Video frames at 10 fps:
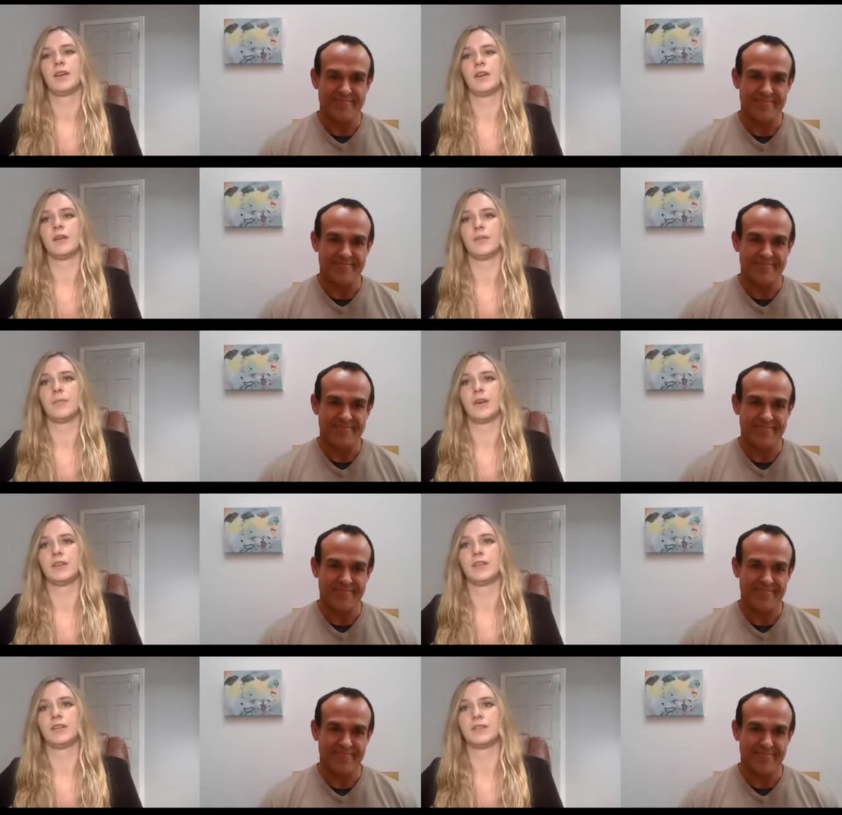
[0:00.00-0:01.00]
Speaker 1: Um, I
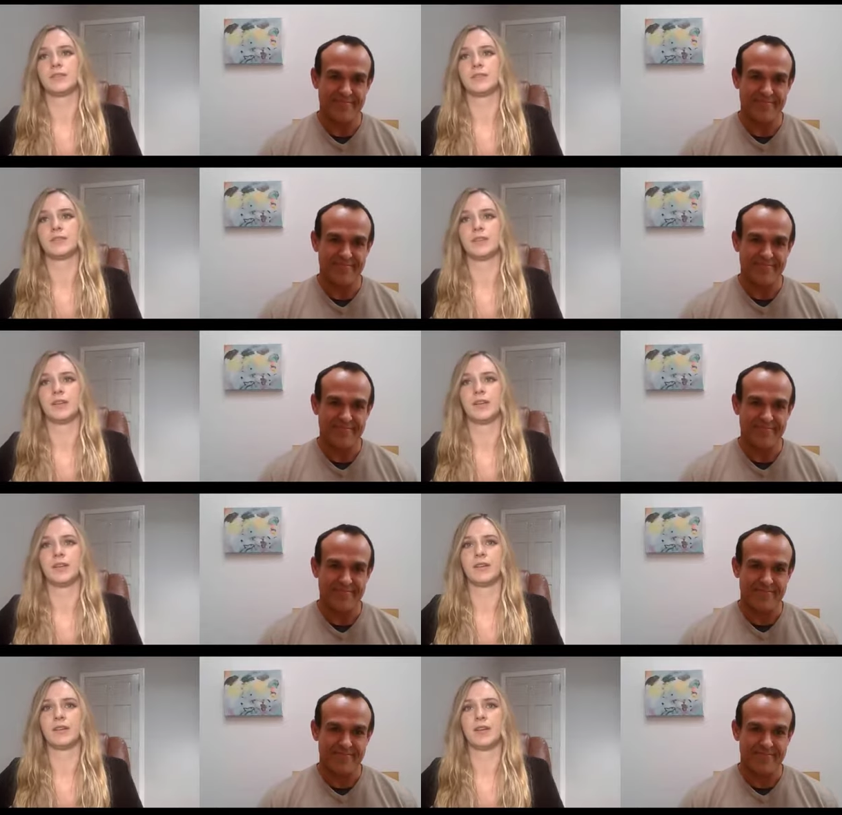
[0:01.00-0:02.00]
think you're also learning
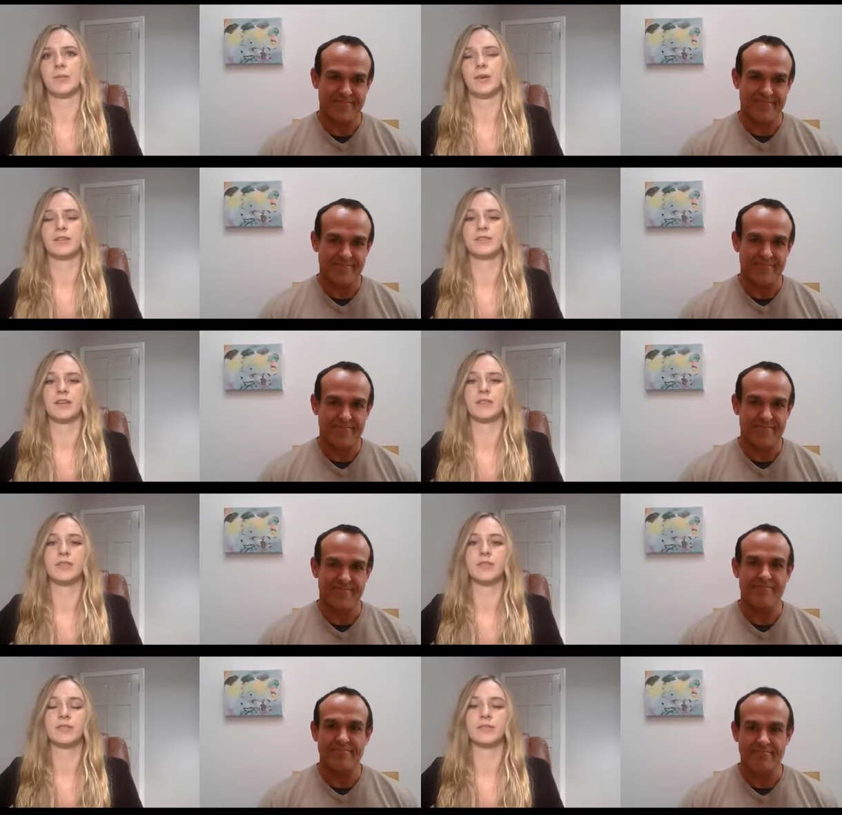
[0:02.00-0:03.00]
a lot about yourself,
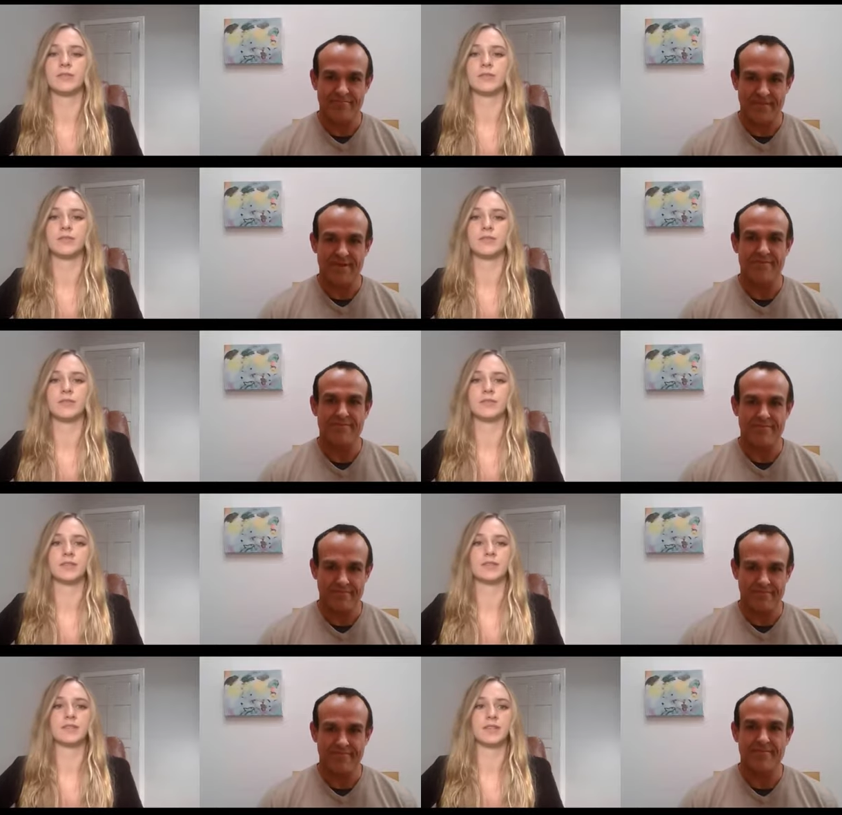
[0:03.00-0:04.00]
even through the
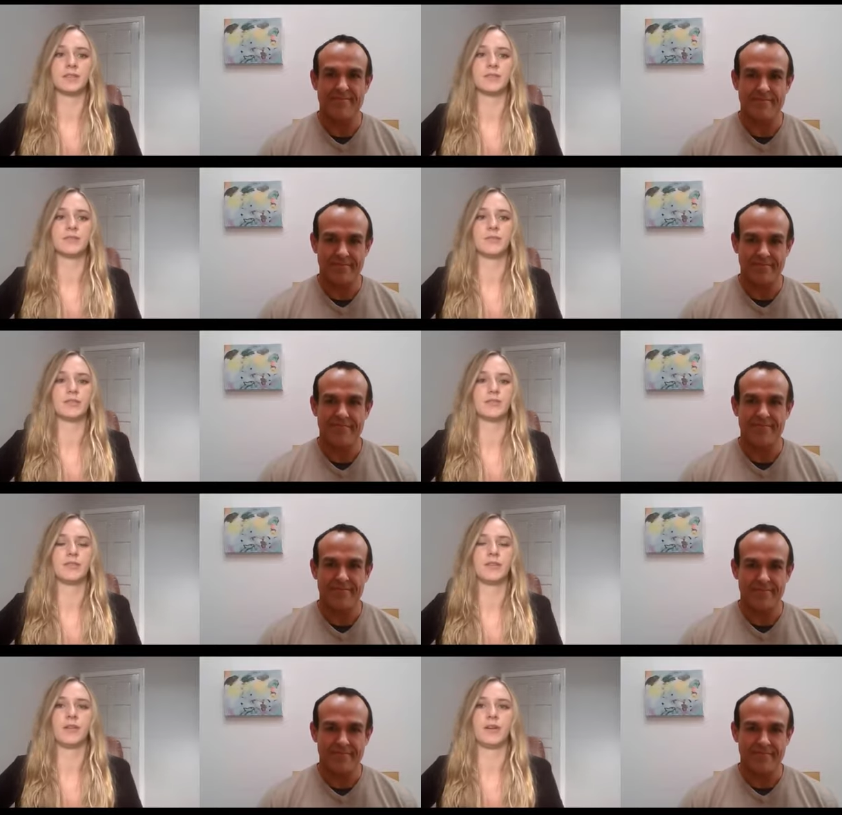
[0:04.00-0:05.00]
skills
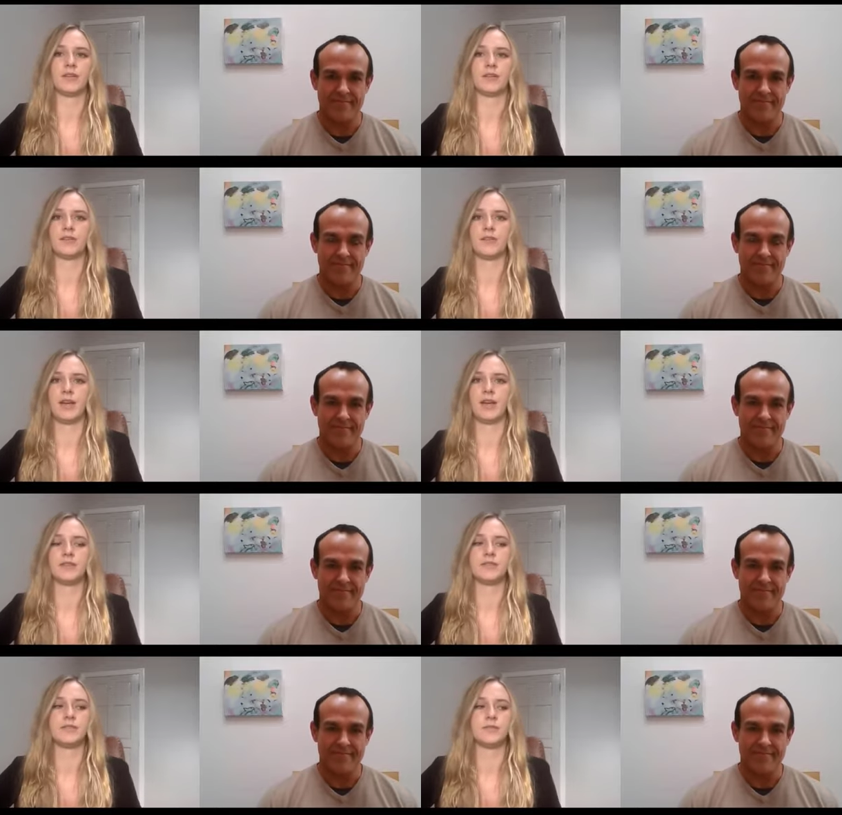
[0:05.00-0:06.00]
module, um, how
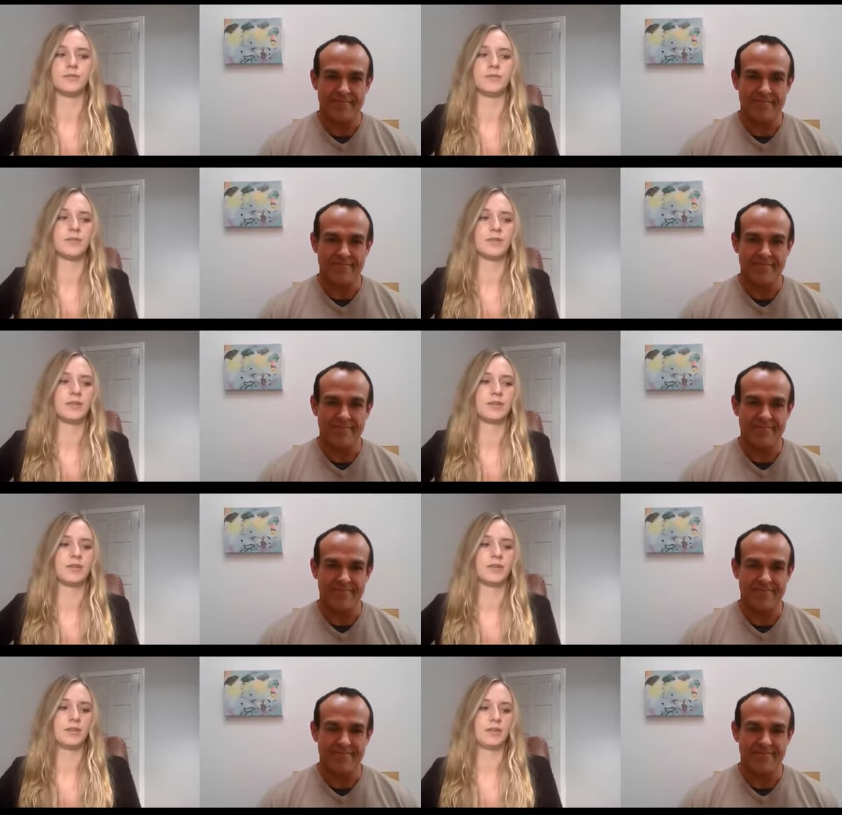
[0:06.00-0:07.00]
to
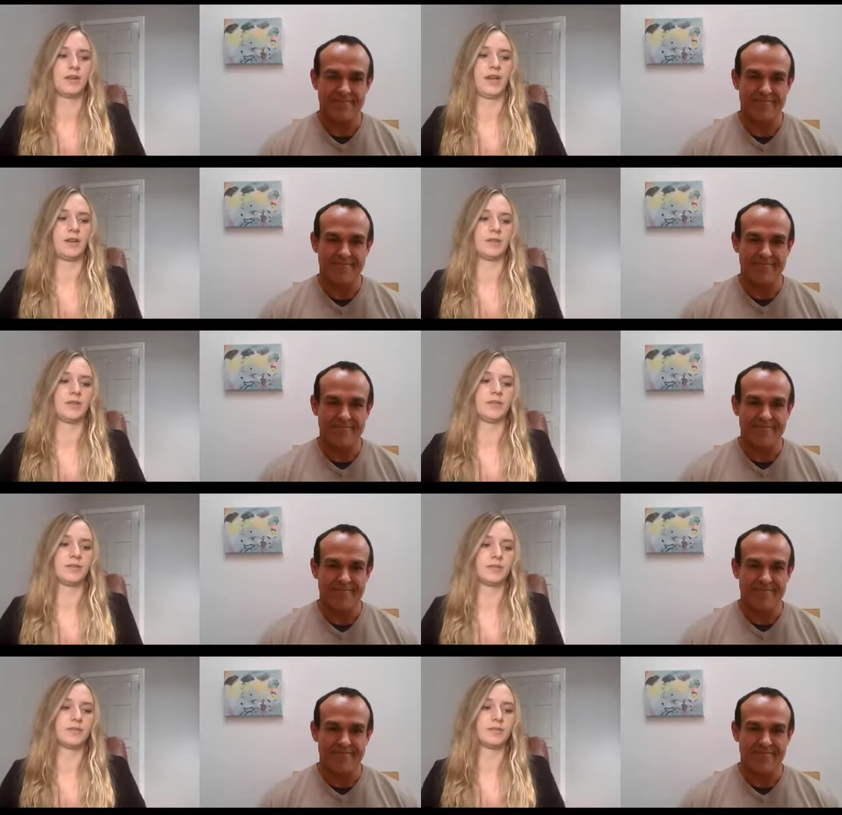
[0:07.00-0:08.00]
how to
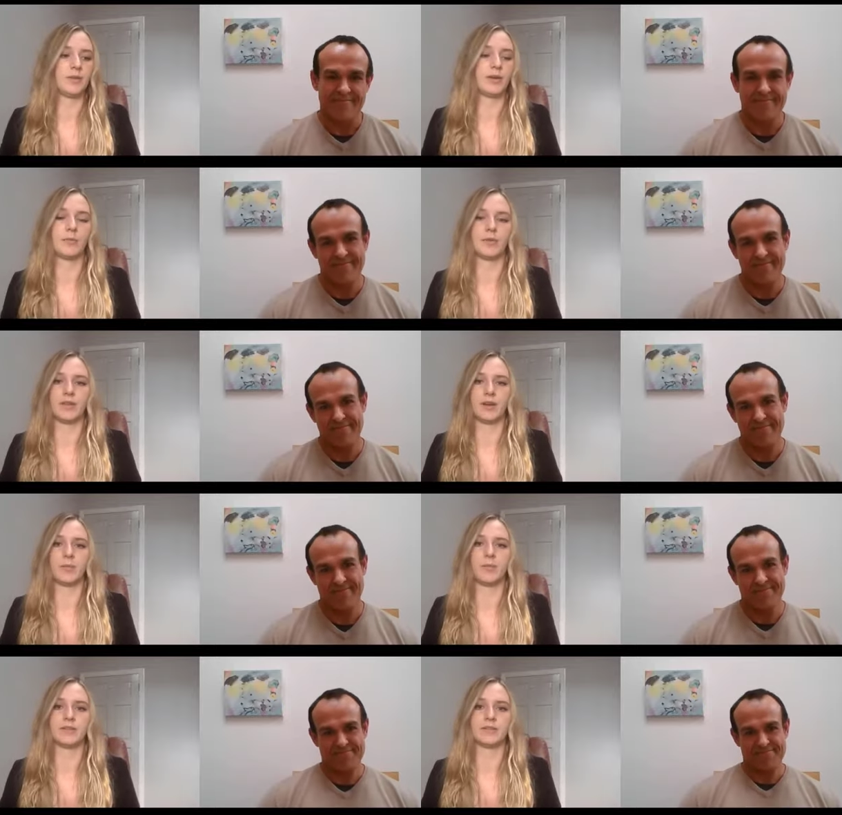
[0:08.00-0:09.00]
become a
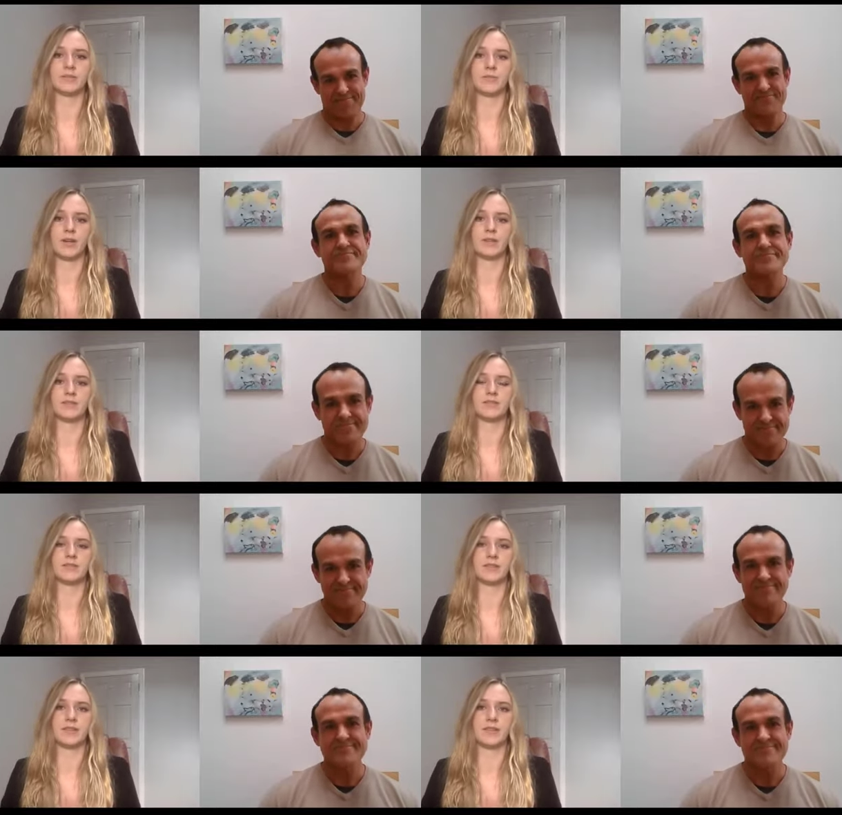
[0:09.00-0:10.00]
therapist as well as the
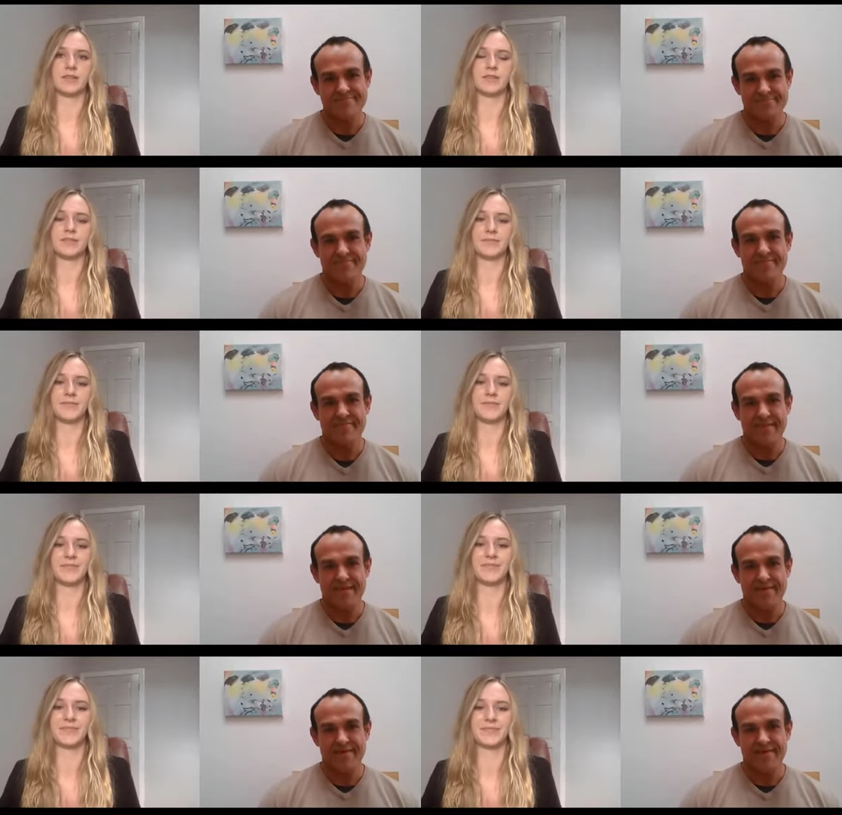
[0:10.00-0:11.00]
theories.
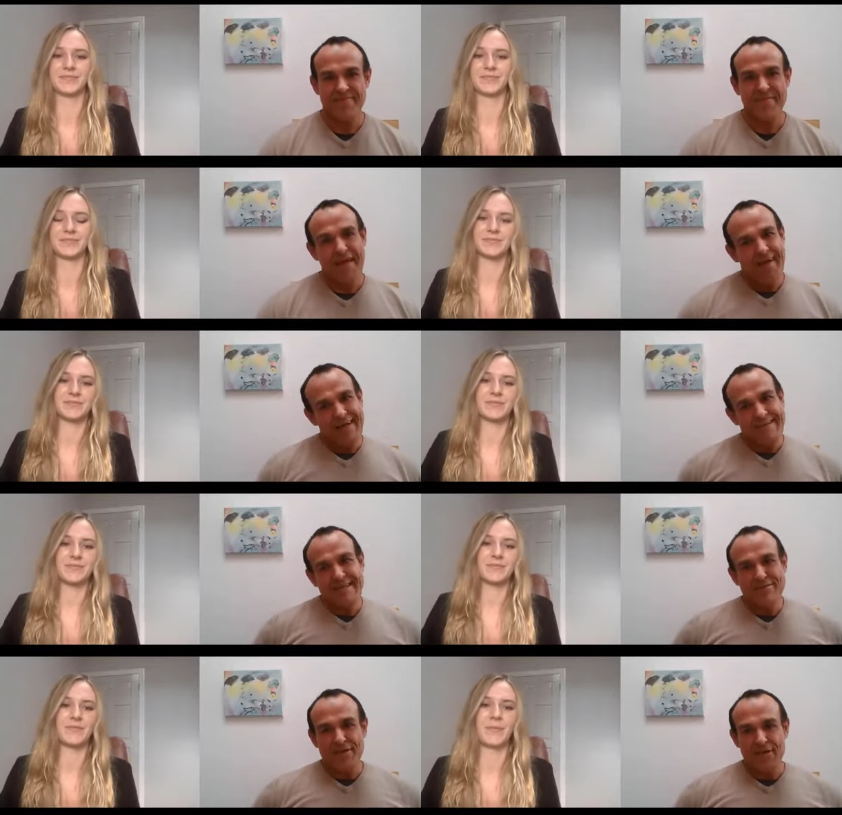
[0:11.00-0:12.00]
Yeah.
Speaker 2: It
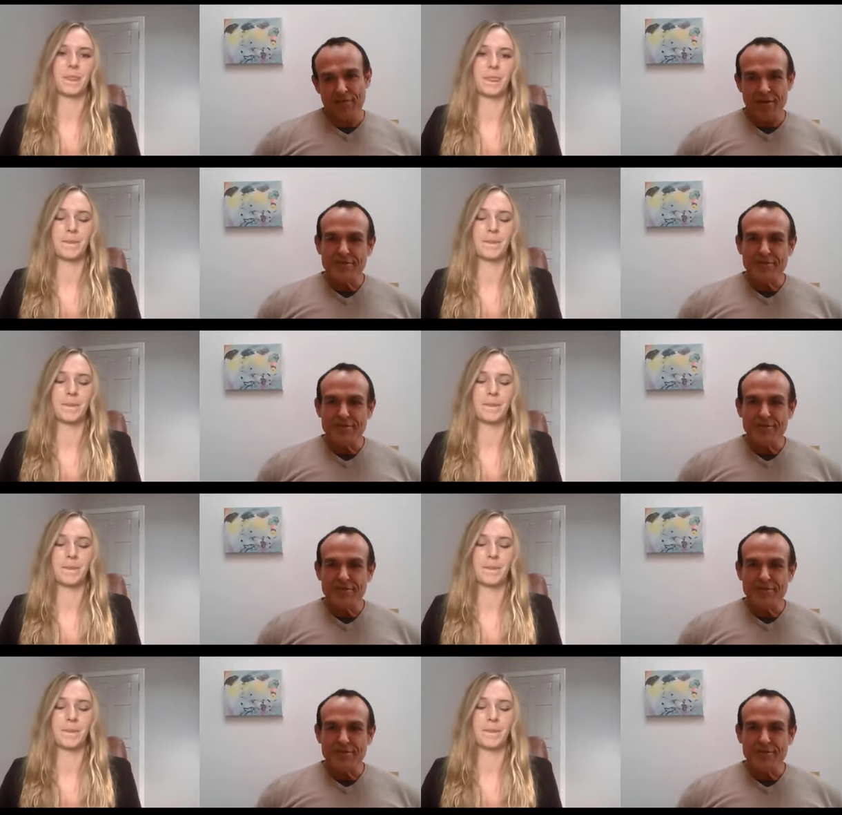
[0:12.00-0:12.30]
sounds like you've